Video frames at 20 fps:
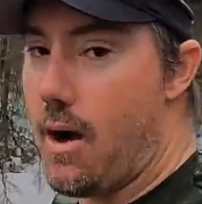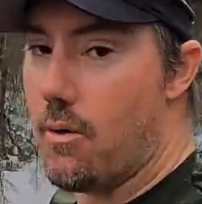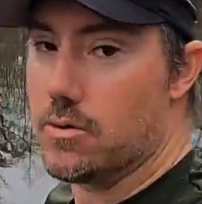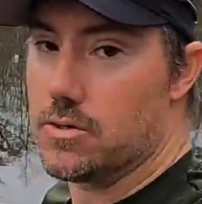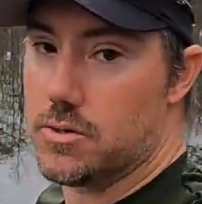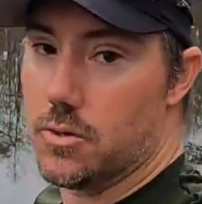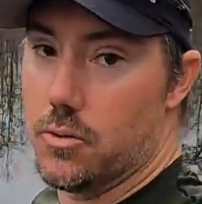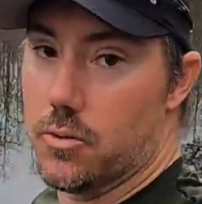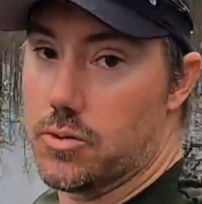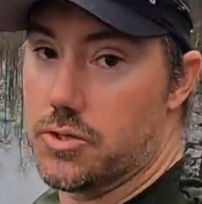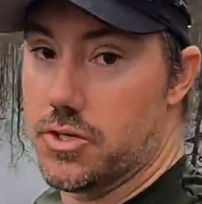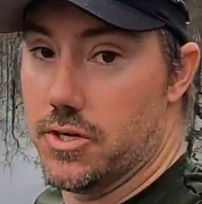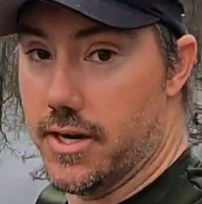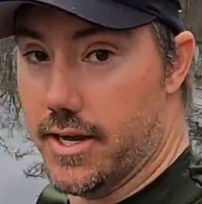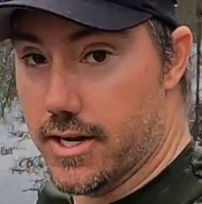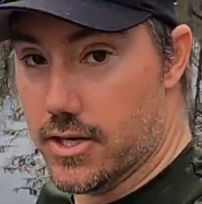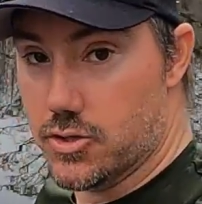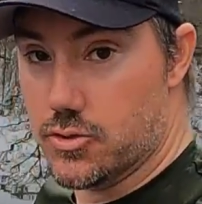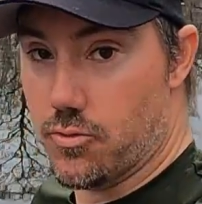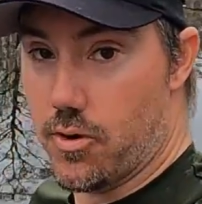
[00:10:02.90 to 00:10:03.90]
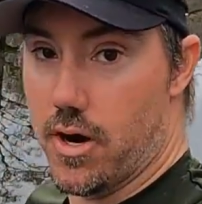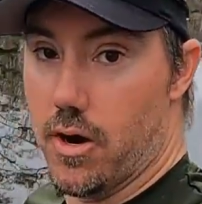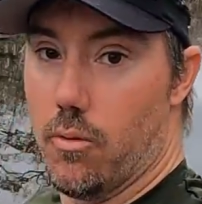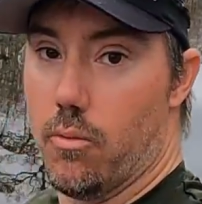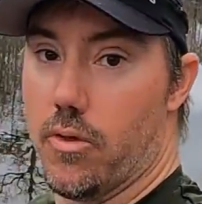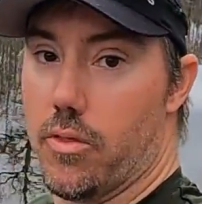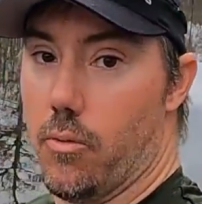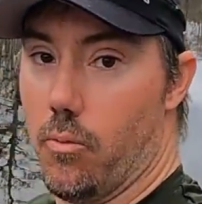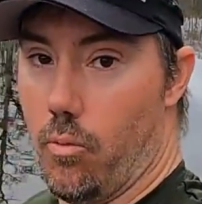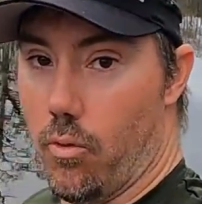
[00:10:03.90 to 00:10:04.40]
power tools. You need a
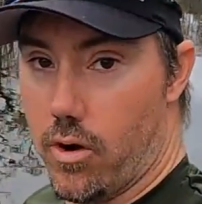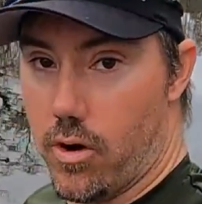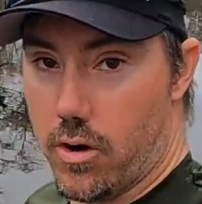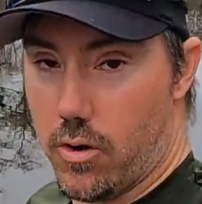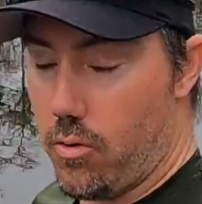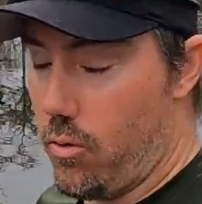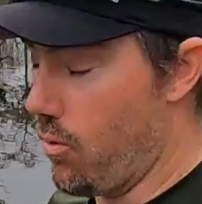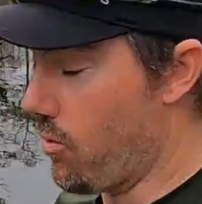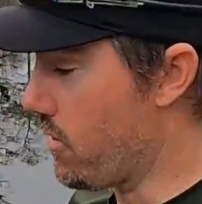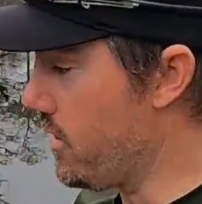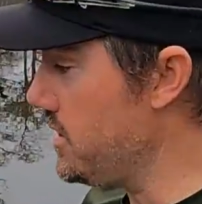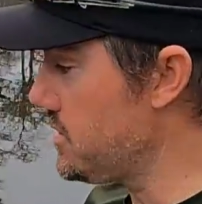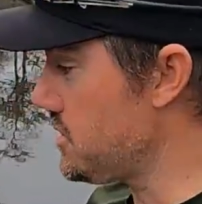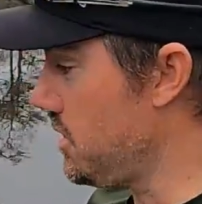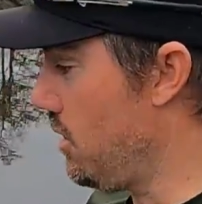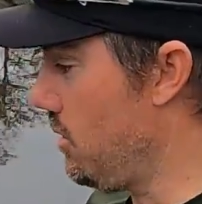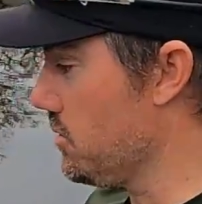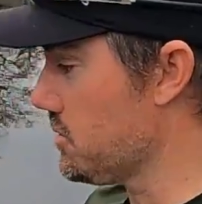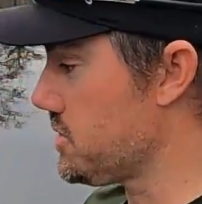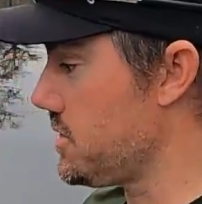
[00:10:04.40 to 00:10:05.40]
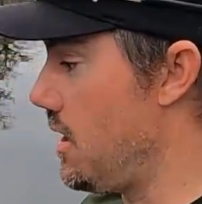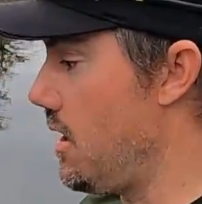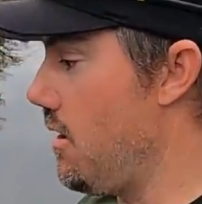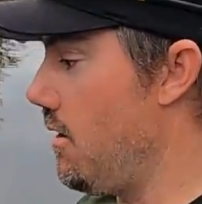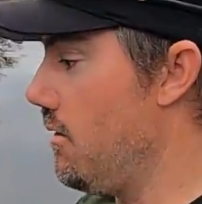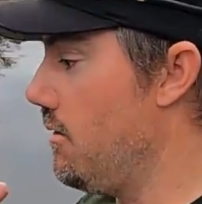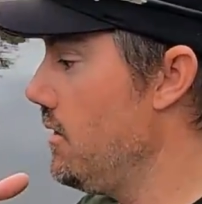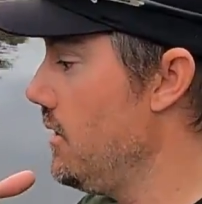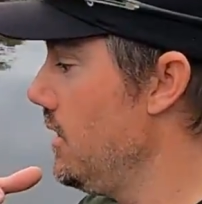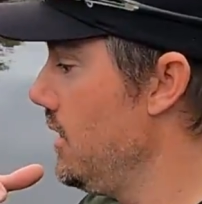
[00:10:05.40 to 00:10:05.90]
drill with a 1 1/4 inch hole
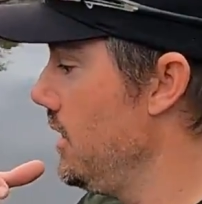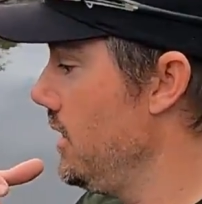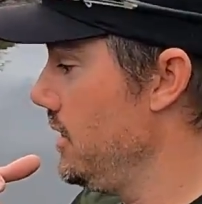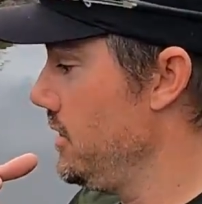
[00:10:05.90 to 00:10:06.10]
saw.